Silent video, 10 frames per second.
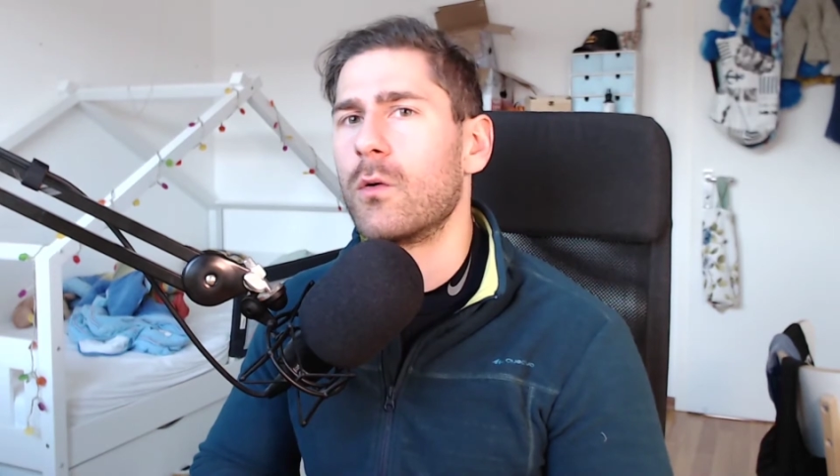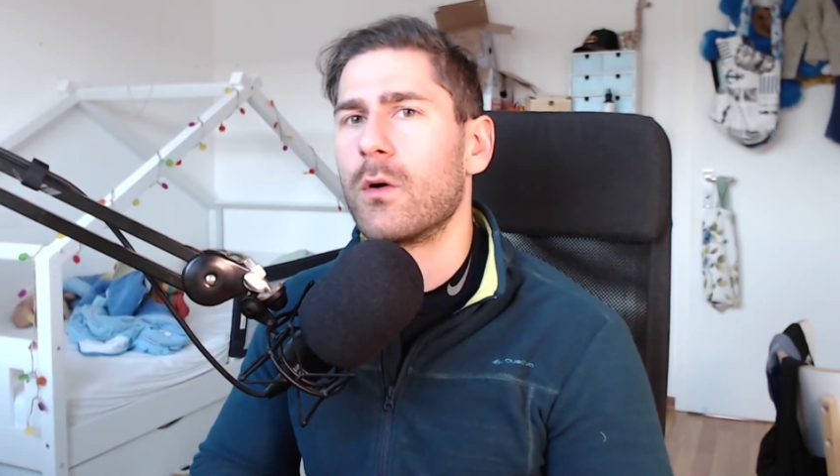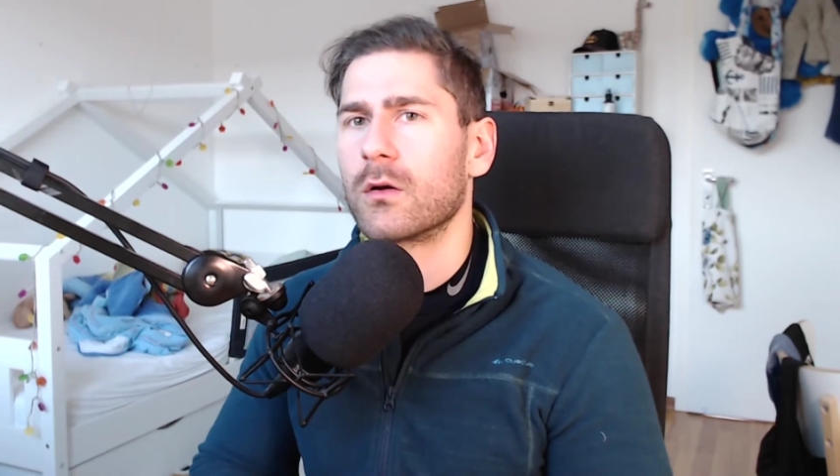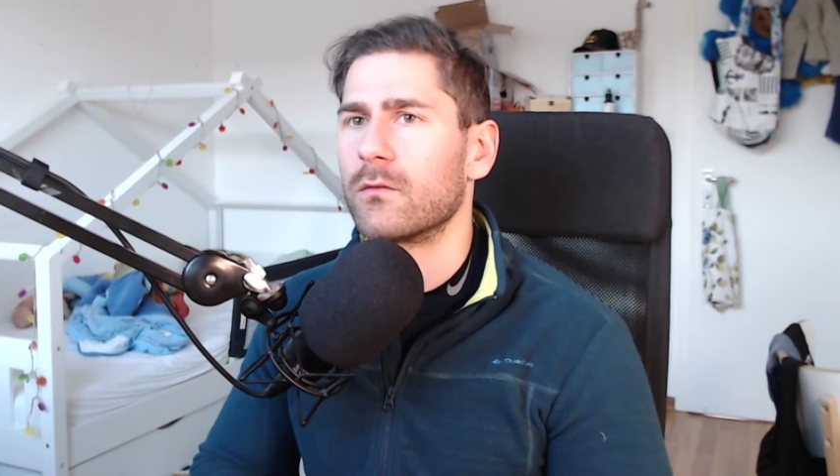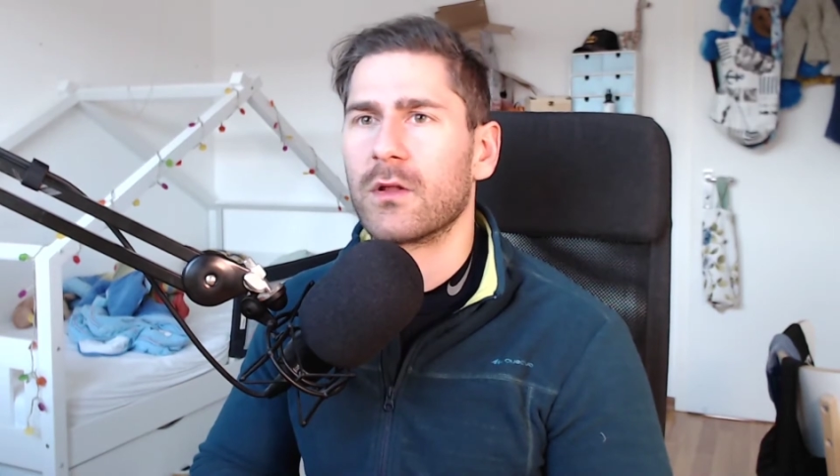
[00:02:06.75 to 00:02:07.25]

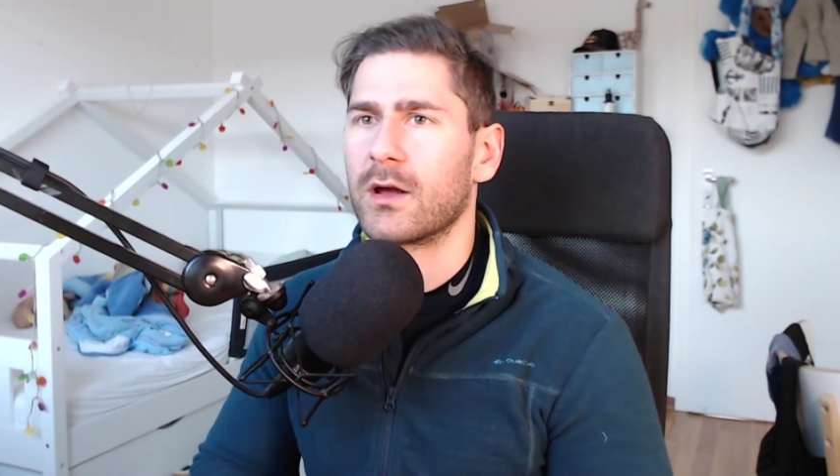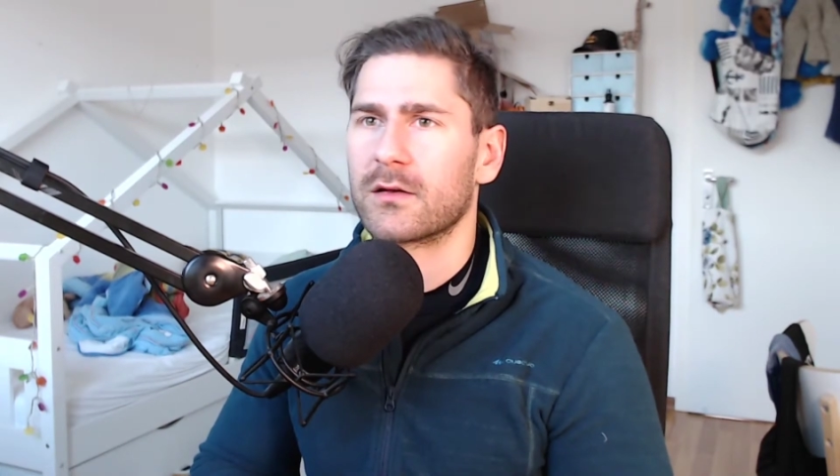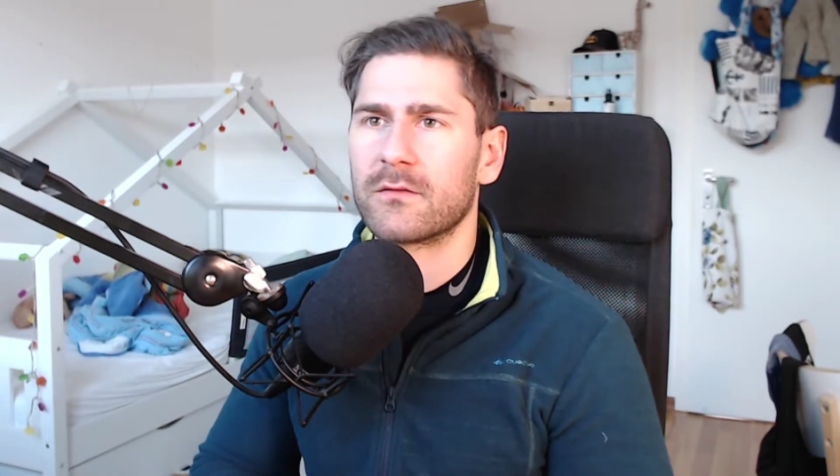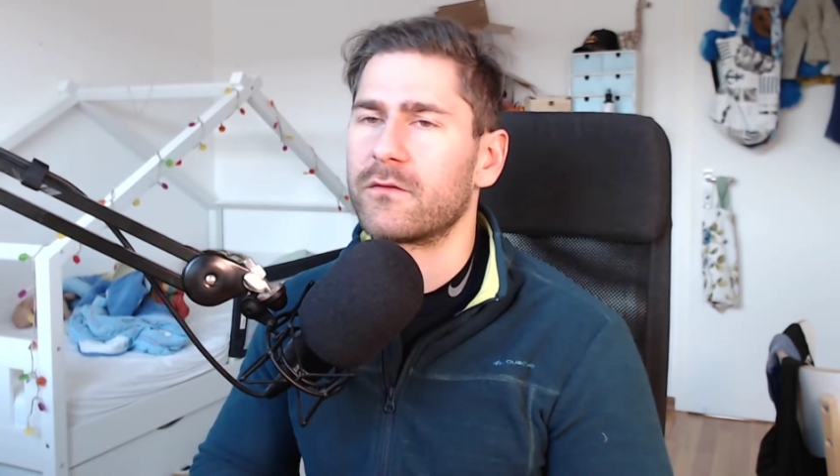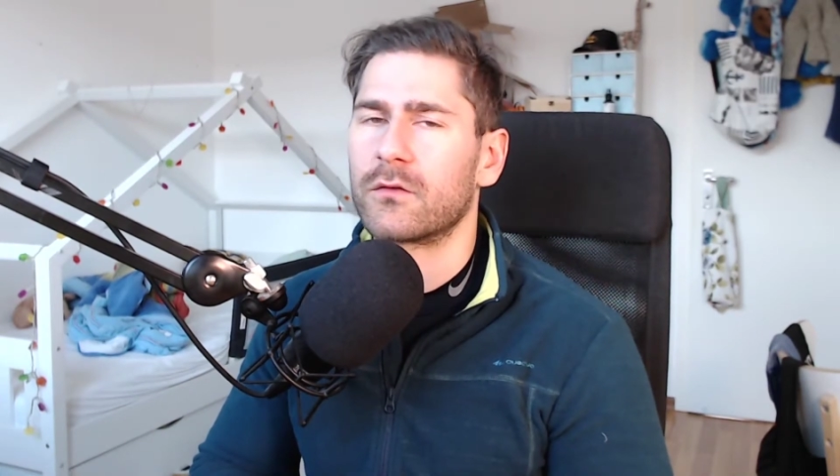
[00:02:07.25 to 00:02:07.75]
on like
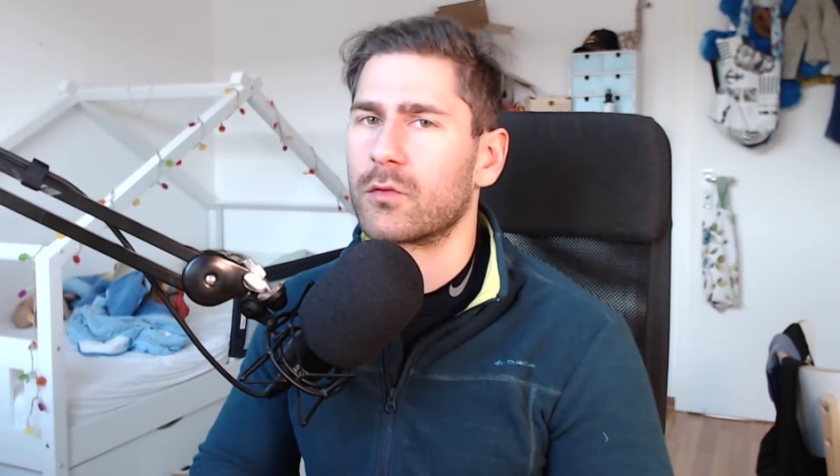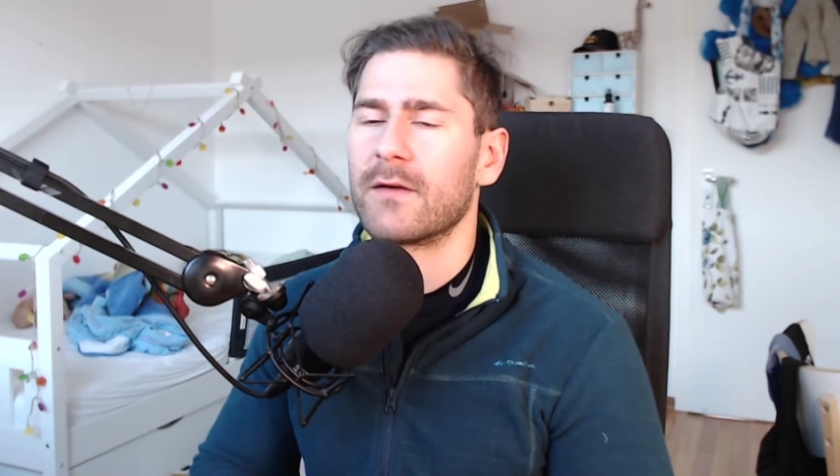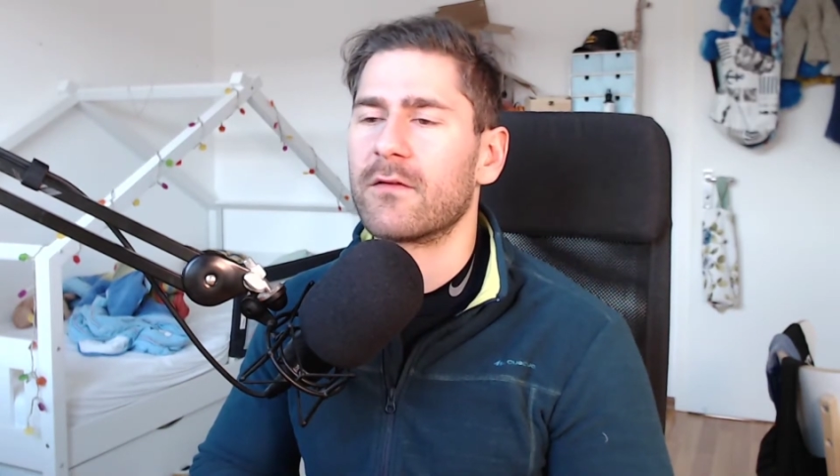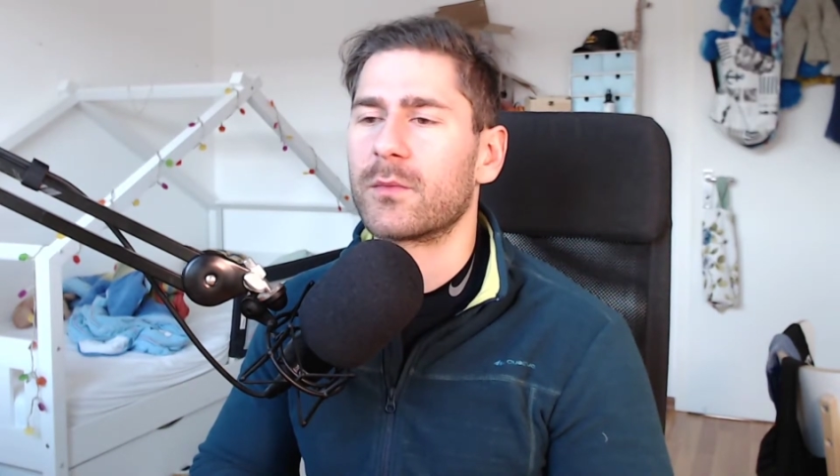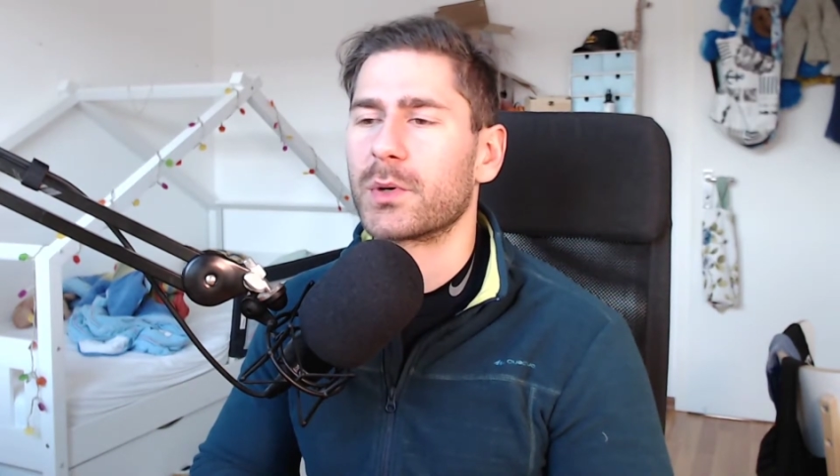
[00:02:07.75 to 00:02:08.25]

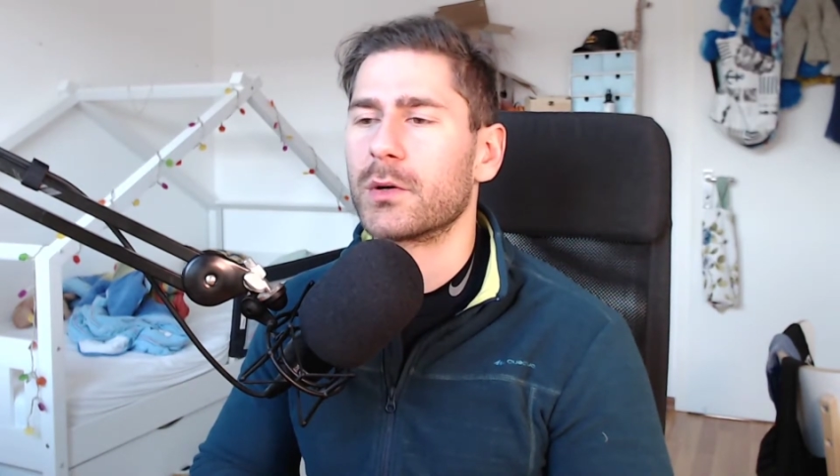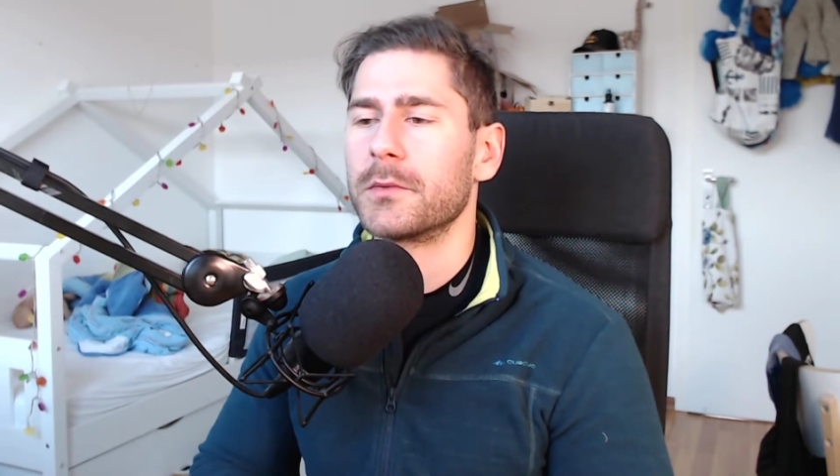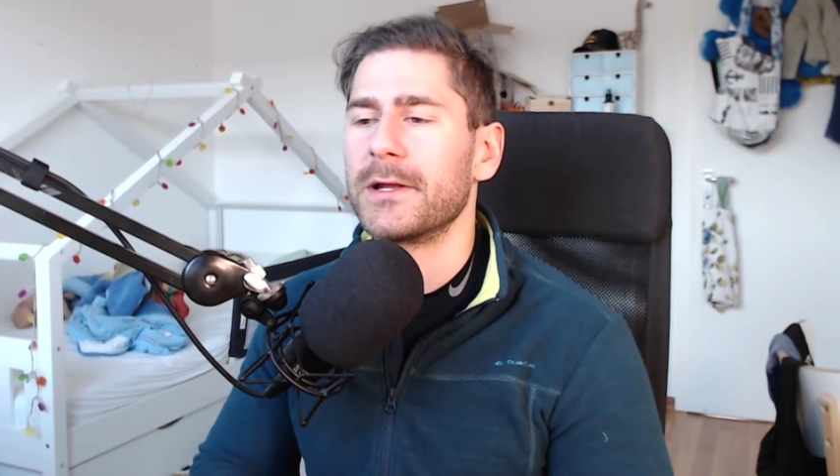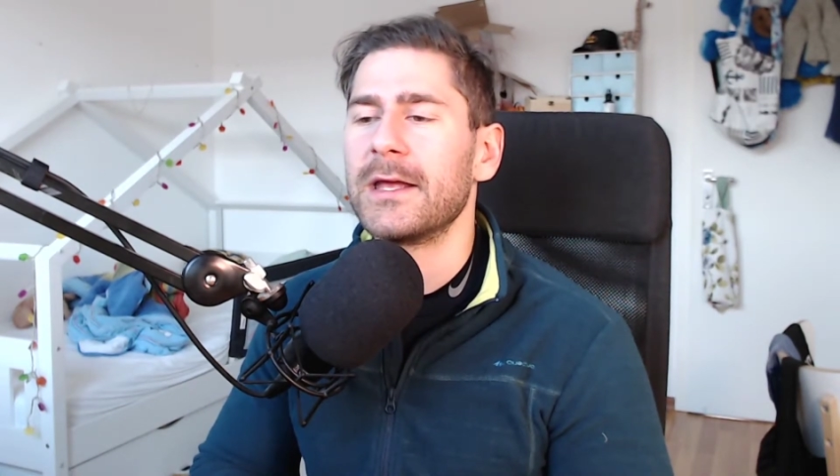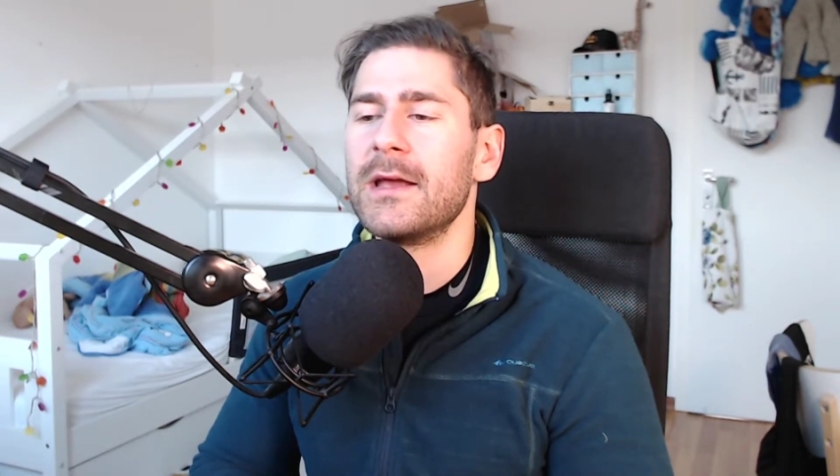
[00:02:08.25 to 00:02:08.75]
forever probably.